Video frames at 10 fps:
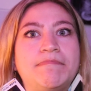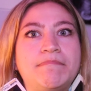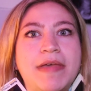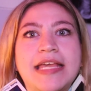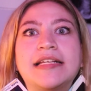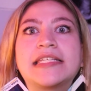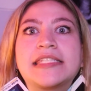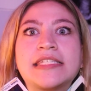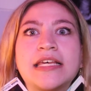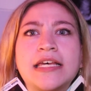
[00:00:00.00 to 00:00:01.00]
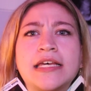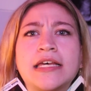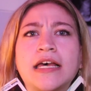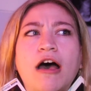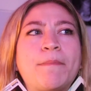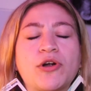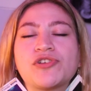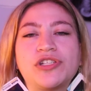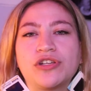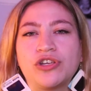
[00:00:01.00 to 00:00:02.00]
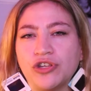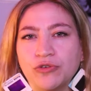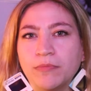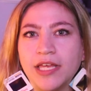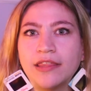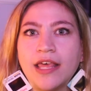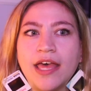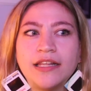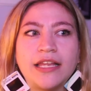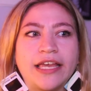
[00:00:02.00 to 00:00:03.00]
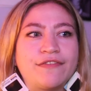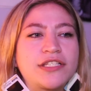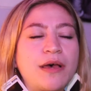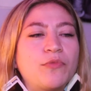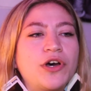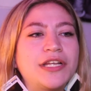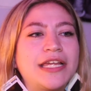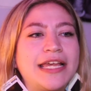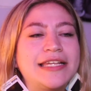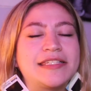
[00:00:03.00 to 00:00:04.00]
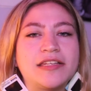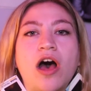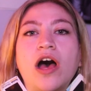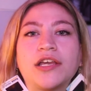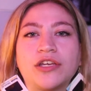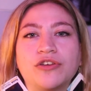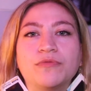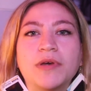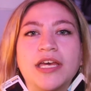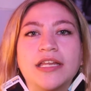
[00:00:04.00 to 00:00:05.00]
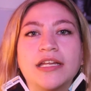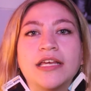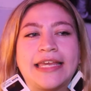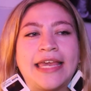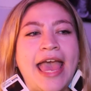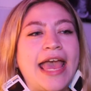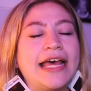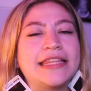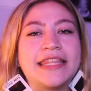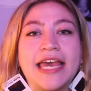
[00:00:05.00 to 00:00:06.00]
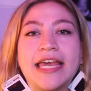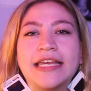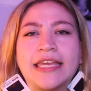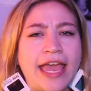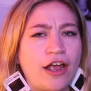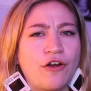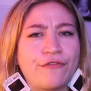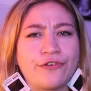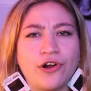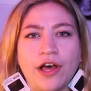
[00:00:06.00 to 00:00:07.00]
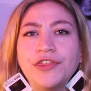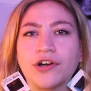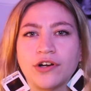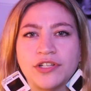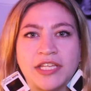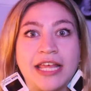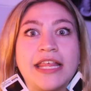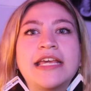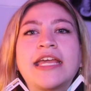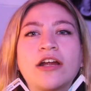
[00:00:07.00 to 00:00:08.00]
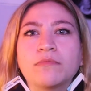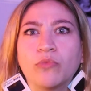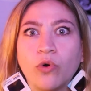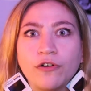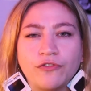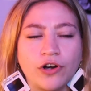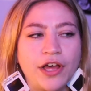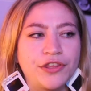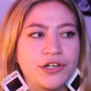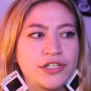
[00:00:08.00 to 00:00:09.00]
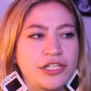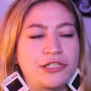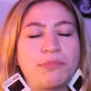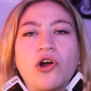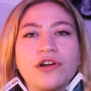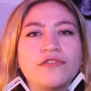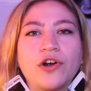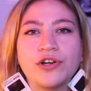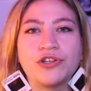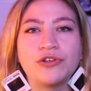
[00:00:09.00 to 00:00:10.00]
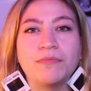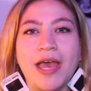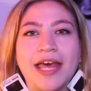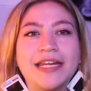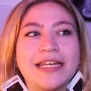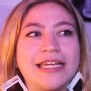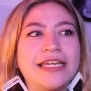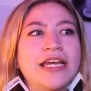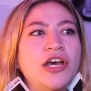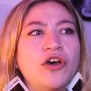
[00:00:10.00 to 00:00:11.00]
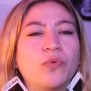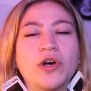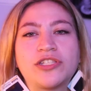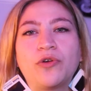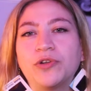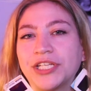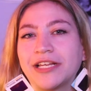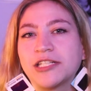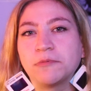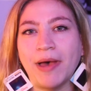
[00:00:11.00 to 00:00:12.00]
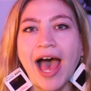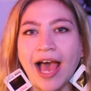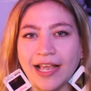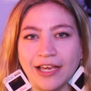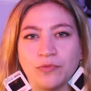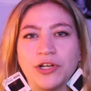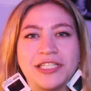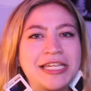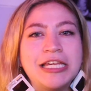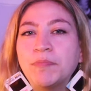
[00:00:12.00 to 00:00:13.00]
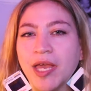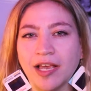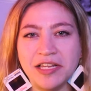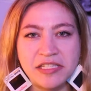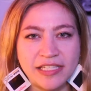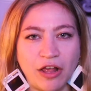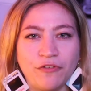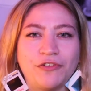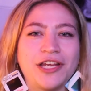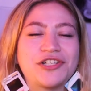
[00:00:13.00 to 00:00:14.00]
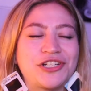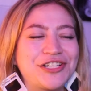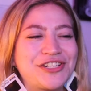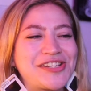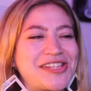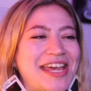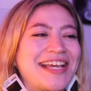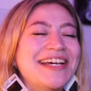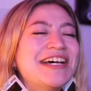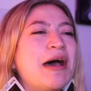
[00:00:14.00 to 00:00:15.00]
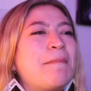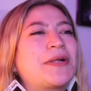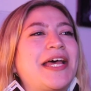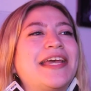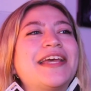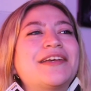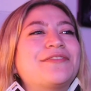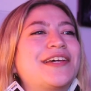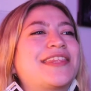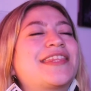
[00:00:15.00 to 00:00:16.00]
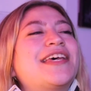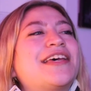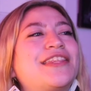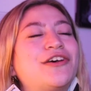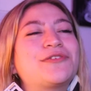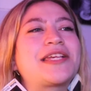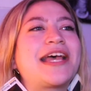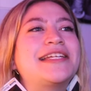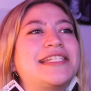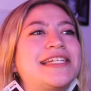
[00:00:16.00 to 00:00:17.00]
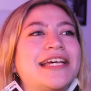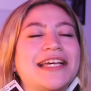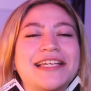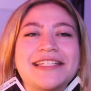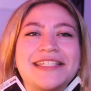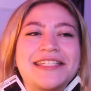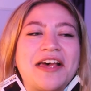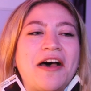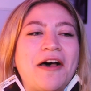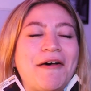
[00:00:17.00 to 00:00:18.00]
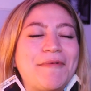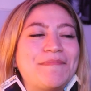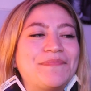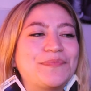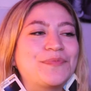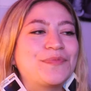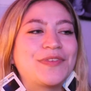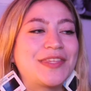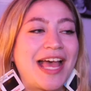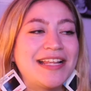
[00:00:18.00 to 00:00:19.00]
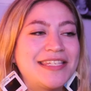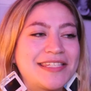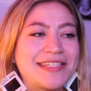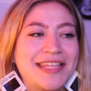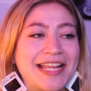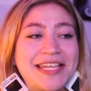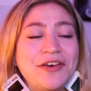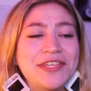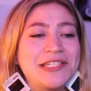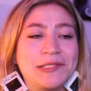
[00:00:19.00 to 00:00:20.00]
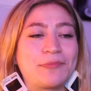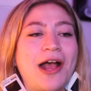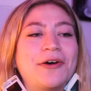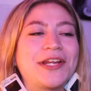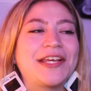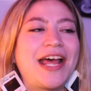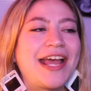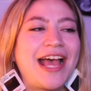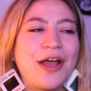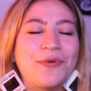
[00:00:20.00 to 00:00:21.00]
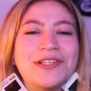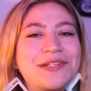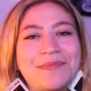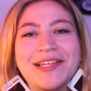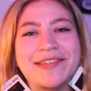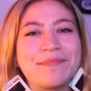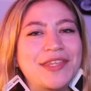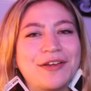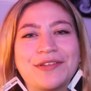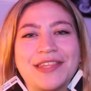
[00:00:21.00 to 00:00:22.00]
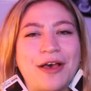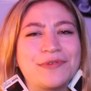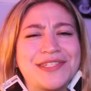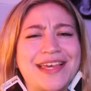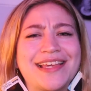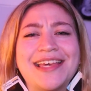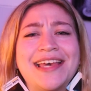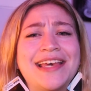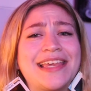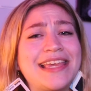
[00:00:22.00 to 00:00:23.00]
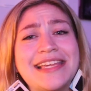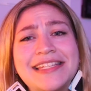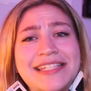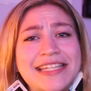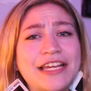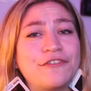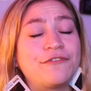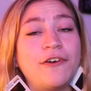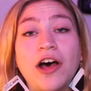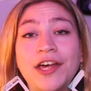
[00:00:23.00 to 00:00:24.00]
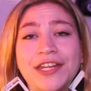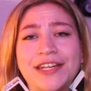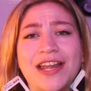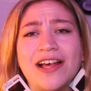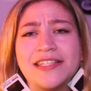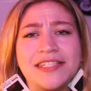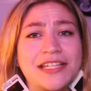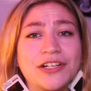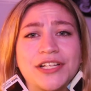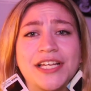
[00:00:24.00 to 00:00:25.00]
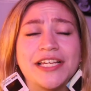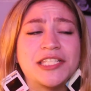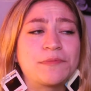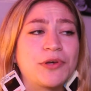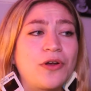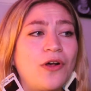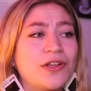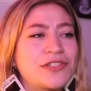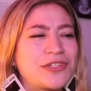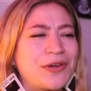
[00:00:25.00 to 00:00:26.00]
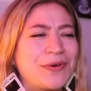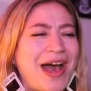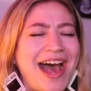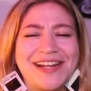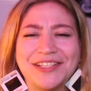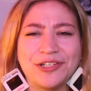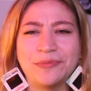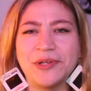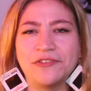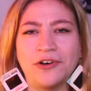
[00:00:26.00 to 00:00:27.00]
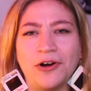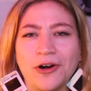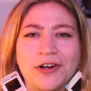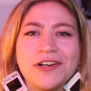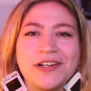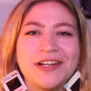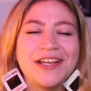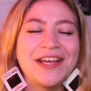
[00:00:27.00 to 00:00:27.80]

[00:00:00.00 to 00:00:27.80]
makes a person human then? Like, if someone is not human, can they care for others? Can they care more for others? Is part of our humanity what's holding us back and what's keeping us selfish? And just, like, playing with those ideas, that's how this sprouted. I wanted to make something that was like easy and fun and not serious, but also had a little bit of heart.